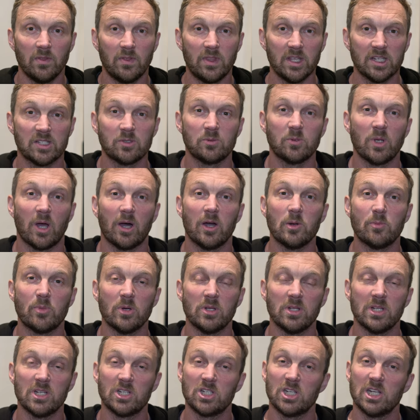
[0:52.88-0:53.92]
This
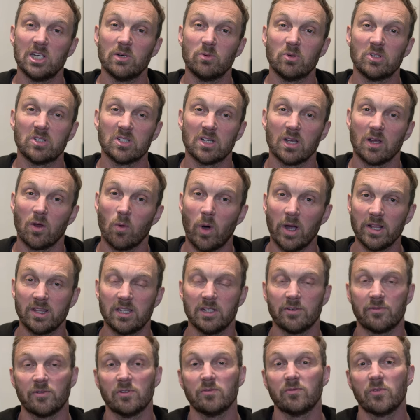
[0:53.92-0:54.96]
Open this year was quite
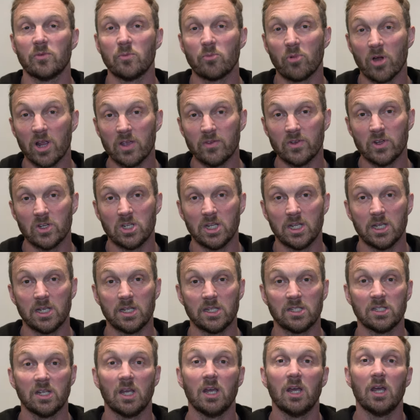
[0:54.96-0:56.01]
different from previous
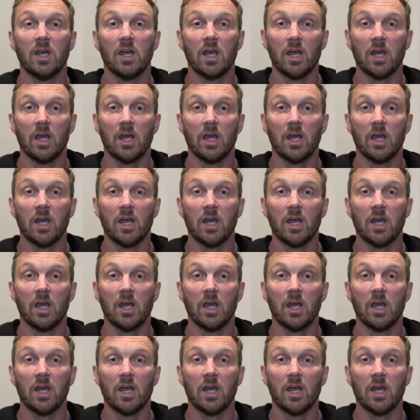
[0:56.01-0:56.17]
years.